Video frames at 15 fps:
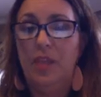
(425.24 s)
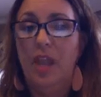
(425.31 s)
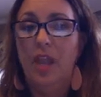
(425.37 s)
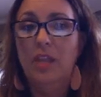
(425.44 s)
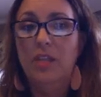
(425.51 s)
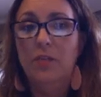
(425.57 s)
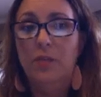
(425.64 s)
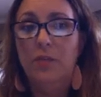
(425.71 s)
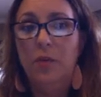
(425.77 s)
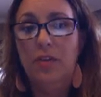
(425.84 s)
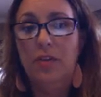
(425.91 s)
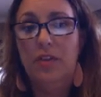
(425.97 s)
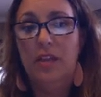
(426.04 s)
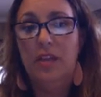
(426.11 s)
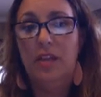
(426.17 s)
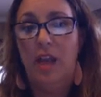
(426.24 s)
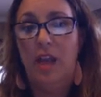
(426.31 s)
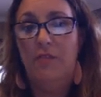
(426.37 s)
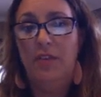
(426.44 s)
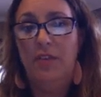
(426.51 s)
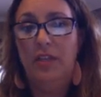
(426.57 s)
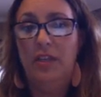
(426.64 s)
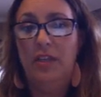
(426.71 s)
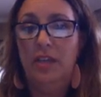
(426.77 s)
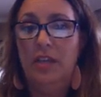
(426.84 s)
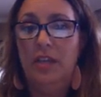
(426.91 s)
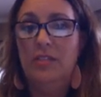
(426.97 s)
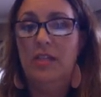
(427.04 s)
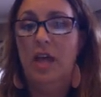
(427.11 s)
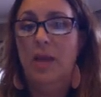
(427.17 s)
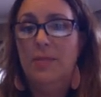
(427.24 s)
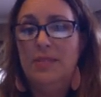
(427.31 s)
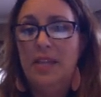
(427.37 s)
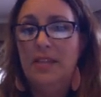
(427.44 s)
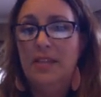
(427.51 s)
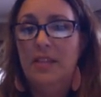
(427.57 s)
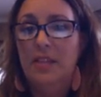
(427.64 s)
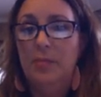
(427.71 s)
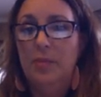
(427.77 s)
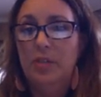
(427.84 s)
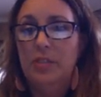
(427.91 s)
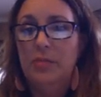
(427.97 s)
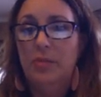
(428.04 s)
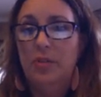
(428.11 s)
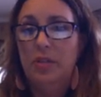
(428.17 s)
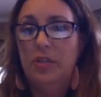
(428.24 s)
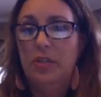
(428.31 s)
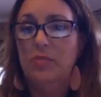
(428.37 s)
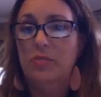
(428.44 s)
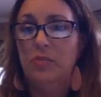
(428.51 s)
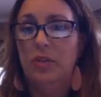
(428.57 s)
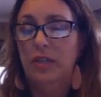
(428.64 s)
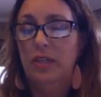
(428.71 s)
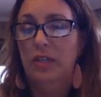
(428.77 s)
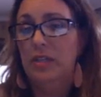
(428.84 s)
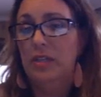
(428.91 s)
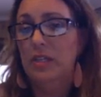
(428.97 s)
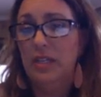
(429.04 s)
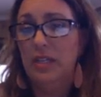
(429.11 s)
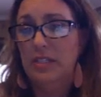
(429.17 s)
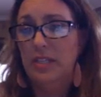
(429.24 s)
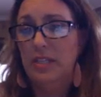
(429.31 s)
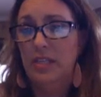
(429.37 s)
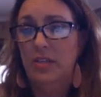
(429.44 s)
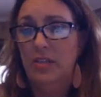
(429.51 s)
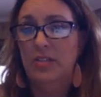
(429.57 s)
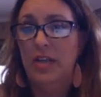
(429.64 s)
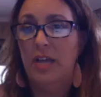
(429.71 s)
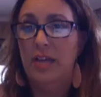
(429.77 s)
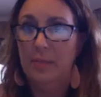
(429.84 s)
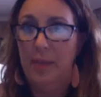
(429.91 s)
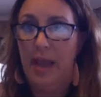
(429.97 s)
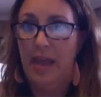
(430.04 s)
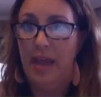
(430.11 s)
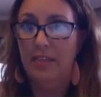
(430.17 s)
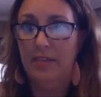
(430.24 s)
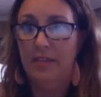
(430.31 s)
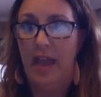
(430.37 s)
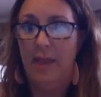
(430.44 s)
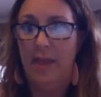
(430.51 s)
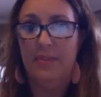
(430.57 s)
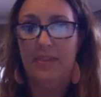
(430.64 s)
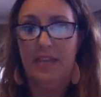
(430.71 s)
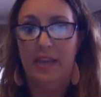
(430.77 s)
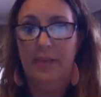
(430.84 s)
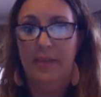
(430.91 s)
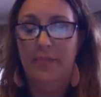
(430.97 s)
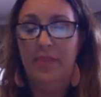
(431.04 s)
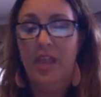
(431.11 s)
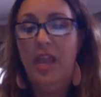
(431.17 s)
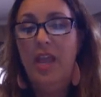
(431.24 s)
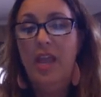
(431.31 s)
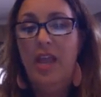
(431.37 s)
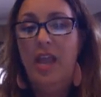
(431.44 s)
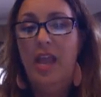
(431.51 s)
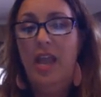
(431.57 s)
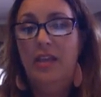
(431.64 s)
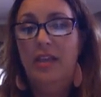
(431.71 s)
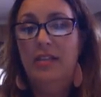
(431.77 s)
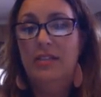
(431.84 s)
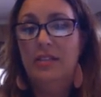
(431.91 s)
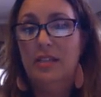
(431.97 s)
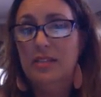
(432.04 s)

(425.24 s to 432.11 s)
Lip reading: And the fourth thing that I'm feeling is upset that the principal is willing to continue down the path of apathy and is